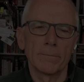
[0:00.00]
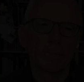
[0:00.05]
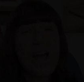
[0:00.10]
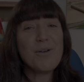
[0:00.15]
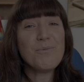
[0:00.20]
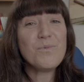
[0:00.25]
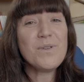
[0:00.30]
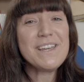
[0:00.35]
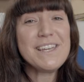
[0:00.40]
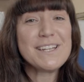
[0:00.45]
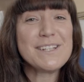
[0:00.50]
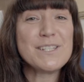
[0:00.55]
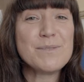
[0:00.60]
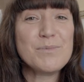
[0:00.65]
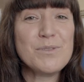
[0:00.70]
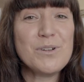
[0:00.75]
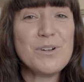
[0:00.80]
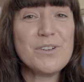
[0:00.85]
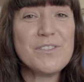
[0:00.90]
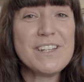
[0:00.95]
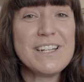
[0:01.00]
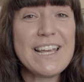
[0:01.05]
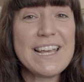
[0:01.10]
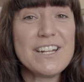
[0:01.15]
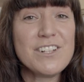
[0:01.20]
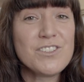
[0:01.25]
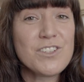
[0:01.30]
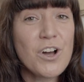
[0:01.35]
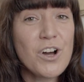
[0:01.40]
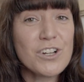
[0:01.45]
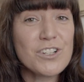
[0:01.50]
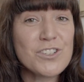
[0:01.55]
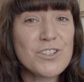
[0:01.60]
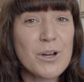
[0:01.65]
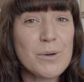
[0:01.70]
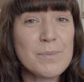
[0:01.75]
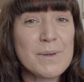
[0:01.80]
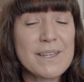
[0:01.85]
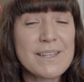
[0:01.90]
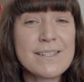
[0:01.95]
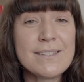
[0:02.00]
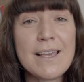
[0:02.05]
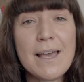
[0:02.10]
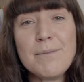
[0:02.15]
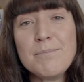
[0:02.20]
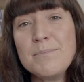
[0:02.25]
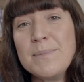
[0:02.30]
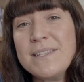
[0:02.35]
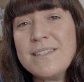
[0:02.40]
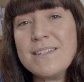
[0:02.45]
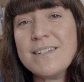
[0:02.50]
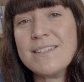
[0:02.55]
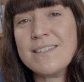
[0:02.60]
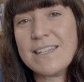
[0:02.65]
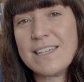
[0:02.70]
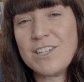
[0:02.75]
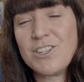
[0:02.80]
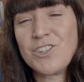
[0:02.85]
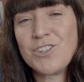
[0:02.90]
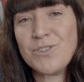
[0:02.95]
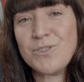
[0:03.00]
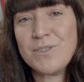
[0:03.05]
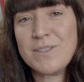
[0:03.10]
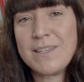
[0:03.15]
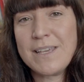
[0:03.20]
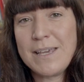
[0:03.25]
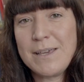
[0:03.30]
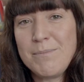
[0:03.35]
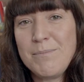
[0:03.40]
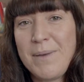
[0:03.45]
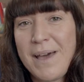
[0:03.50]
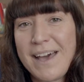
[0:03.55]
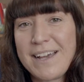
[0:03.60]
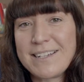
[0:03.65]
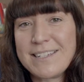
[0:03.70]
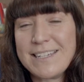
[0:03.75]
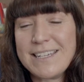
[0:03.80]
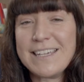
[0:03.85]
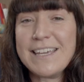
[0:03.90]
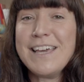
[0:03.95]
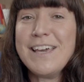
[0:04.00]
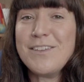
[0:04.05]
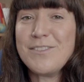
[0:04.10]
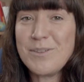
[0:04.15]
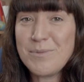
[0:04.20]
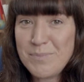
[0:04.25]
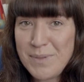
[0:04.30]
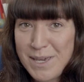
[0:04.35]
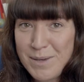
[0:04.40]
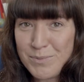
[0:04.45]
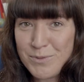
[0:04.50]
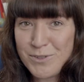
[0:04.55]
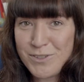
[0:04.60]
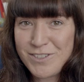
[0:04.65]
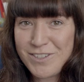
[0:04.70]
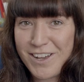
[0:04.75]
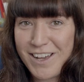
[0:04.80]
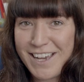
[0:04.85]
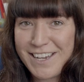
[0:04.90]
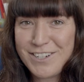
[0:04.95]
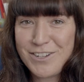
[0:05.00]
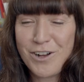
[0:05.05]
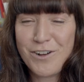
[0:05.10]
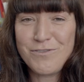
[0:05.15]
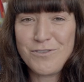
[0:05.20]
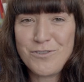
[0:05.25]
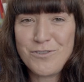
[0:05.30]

And we explore the latest hot topics and business issues impacting the people side of